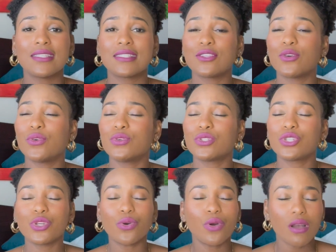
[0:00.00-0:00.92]
So
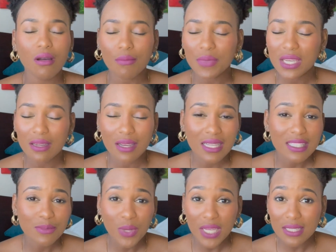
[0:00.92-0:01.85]
don't come here
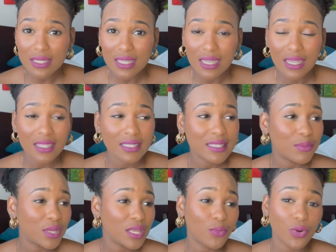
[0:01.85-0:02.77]
expecting to
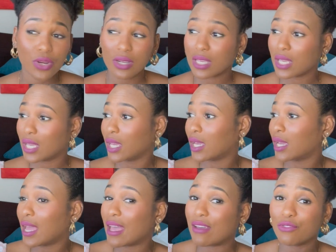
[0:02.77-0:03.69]
be
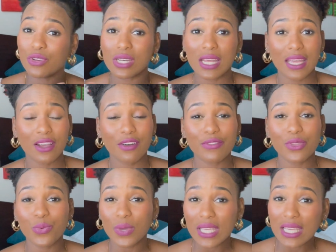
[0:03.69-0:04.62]
working every day of
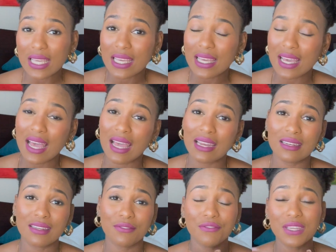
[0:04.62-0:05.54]
the week
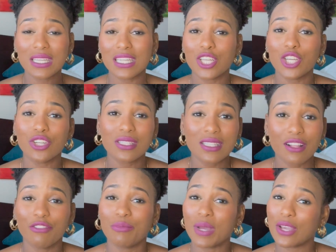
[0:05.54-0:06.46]
and feeding
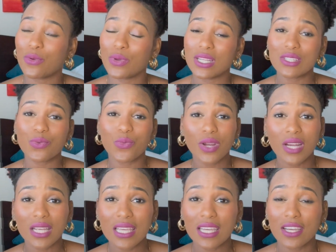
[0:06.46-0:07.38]
yourself by going to
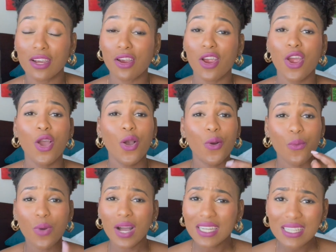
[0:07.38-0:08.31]
work here.
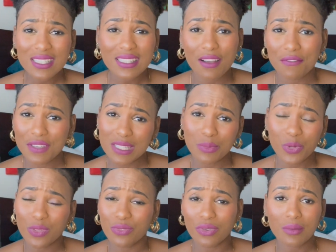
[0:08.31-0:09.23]
One, it's not
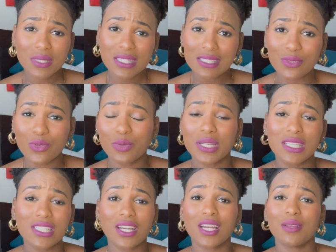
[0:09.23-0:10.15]
feasible with pharmacy school
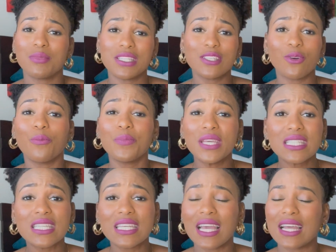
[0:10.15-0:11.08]
because you're going to be so
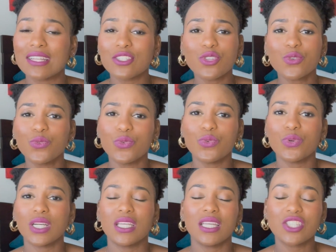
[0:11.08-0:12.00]
busy, and
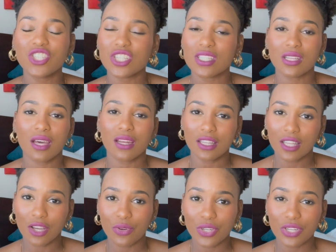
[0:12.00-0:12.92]
two, it's just not
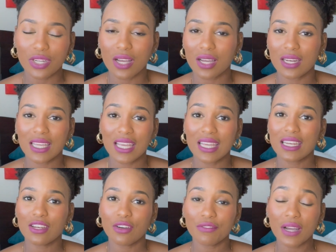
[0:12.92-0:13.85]
allowed. You're not going to get
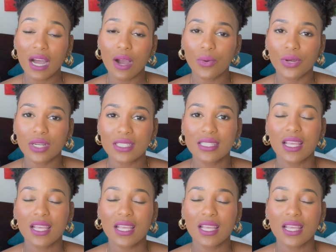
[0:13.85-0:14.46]
enough hours.